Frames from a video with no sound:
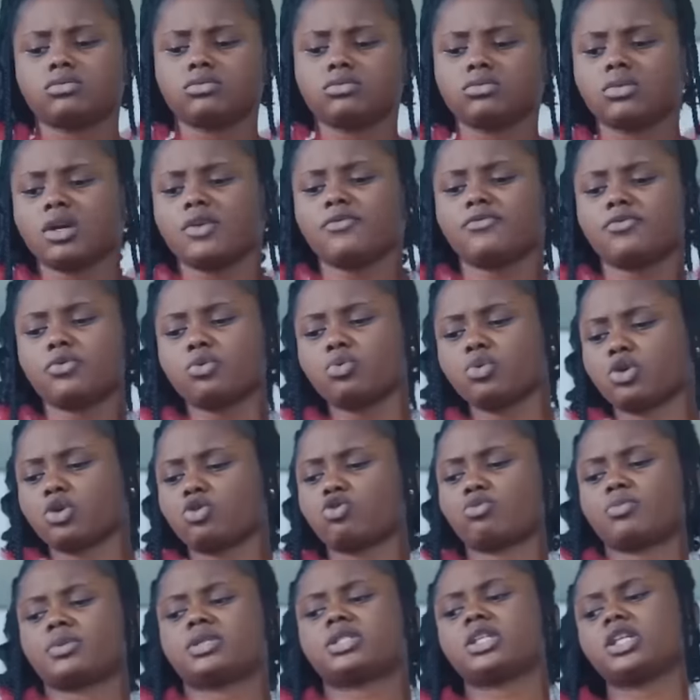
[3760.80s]
Every
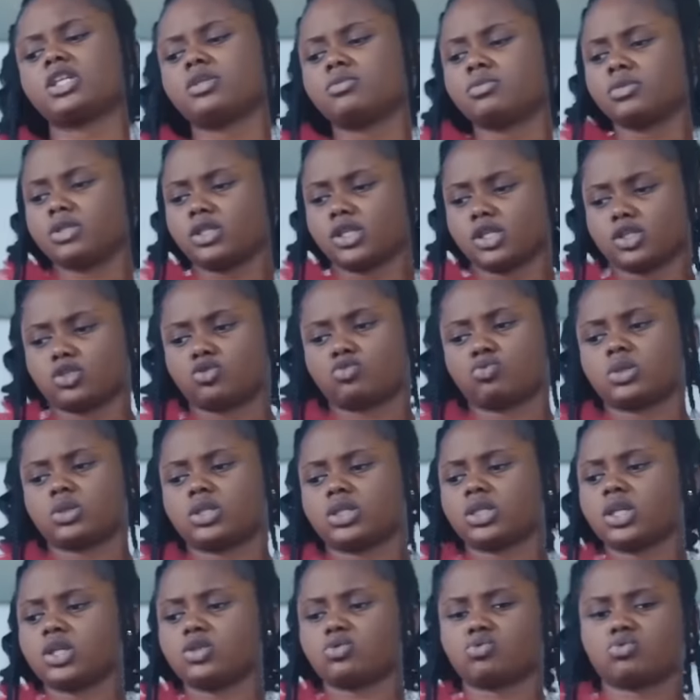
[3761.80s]
week you'll be telling me next
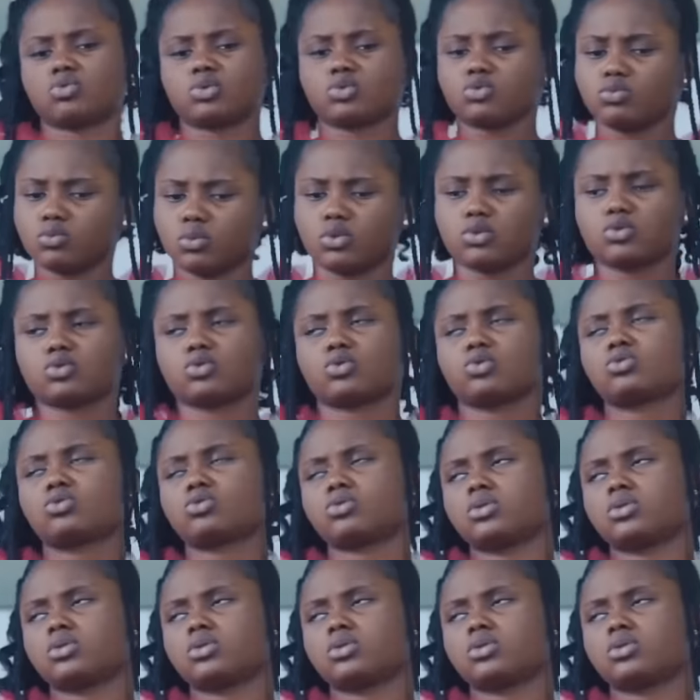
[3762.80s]
week, we must go